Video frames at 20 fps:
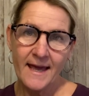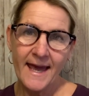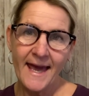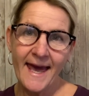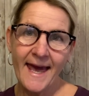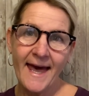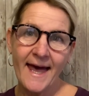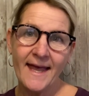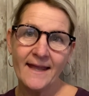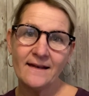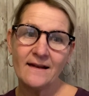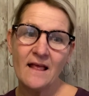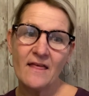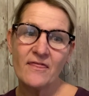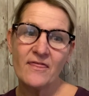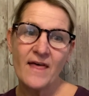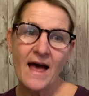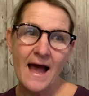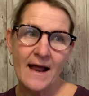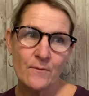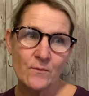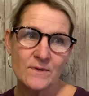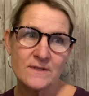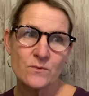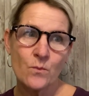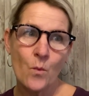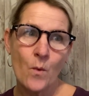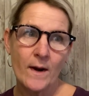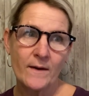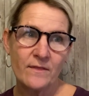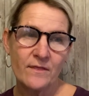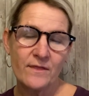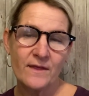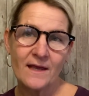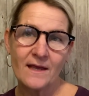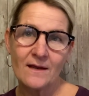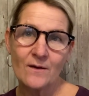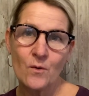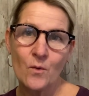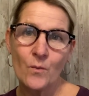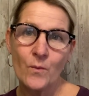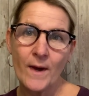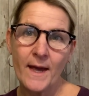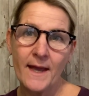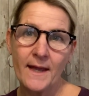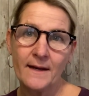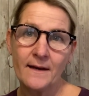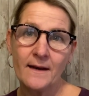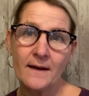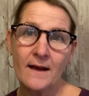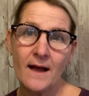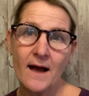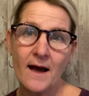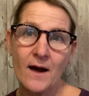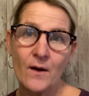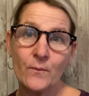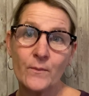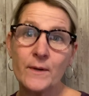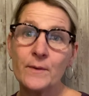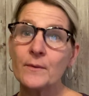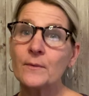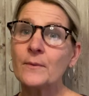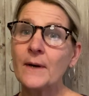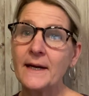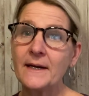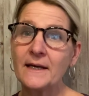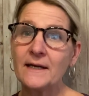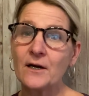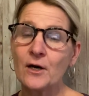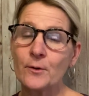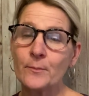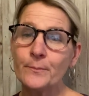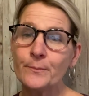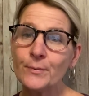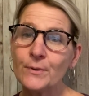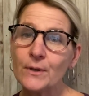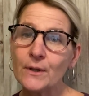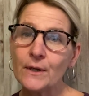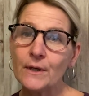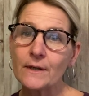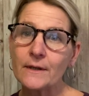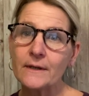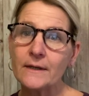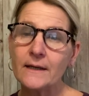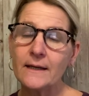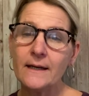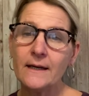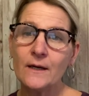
And that was one thing when we were writing our book,